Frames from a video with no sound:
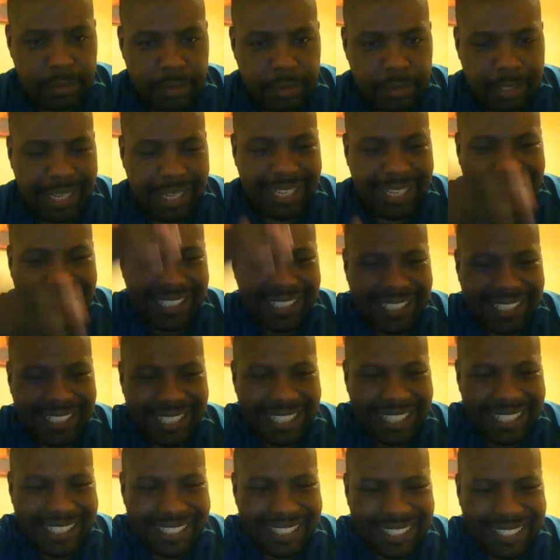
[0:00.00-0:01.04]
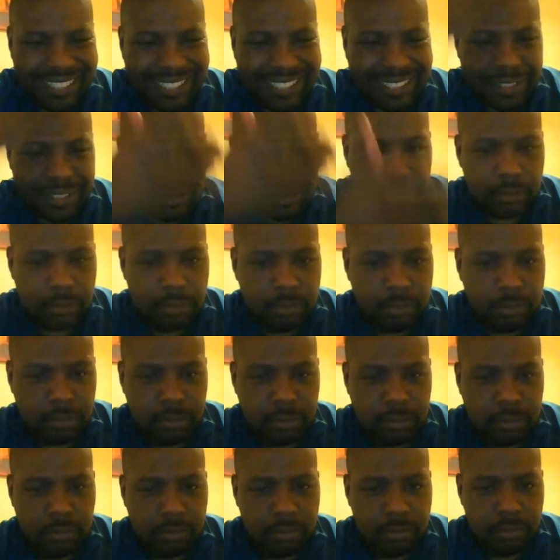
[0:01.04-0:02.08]
You're like, isn't it?
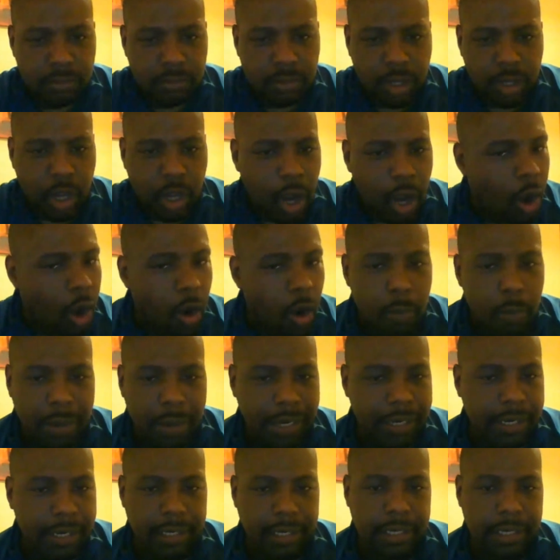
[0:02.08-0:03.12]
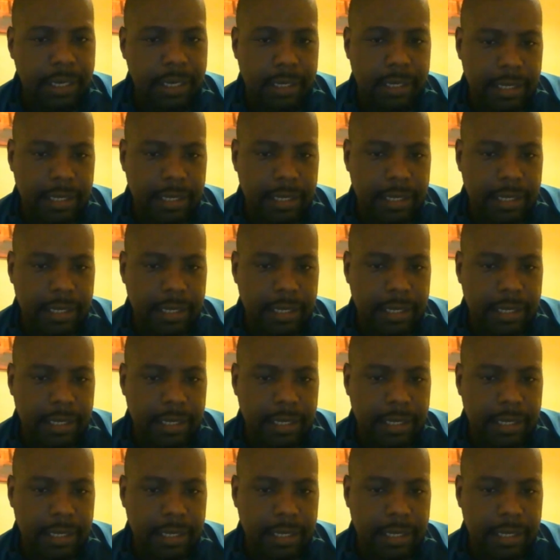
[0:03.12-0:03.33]
Cold-blooded killer.